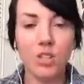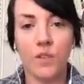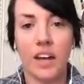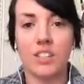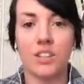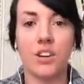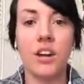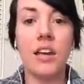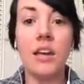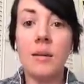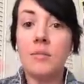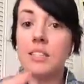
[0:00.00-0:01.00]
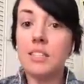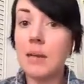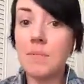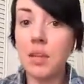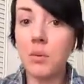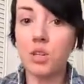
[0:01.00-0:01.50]
faster.
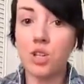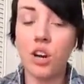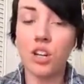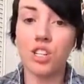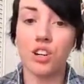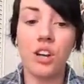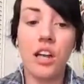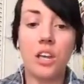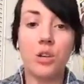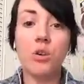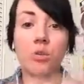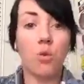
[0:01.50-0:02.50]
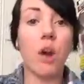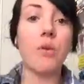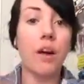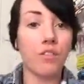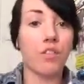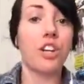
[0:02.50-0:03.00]
Same thing with structure. You could run
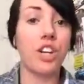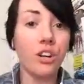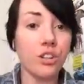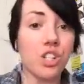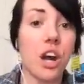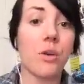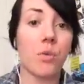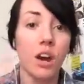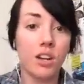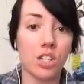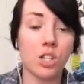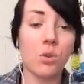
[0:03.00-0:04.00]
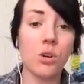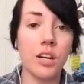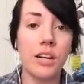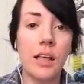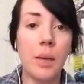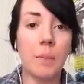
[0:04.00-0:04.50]
around for years trying to write a story,
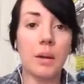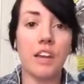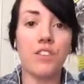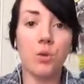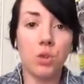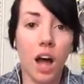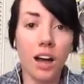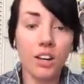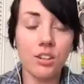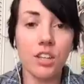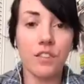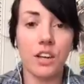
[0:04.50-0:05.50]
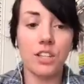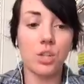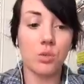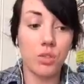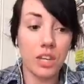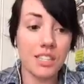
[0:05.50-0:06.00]
but if you lock yourself into,
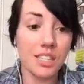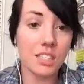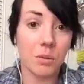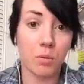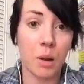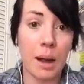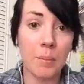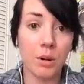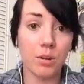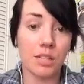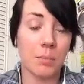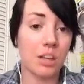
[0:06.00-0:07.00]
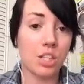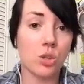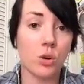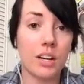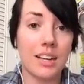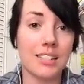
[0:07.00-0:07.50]
this is the parameters that my
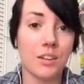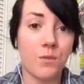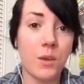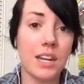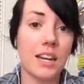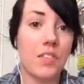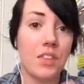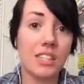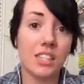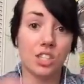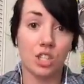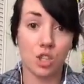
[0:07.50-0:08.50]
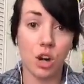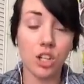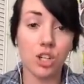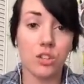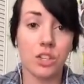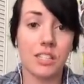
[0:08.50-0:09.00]
story needs to fit in, and this is the
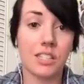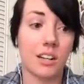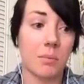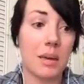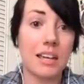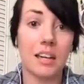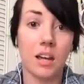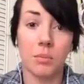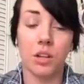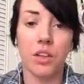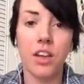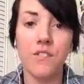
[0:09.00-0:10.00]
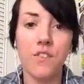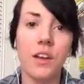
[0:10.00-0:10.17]
structure that's going to make it come to life,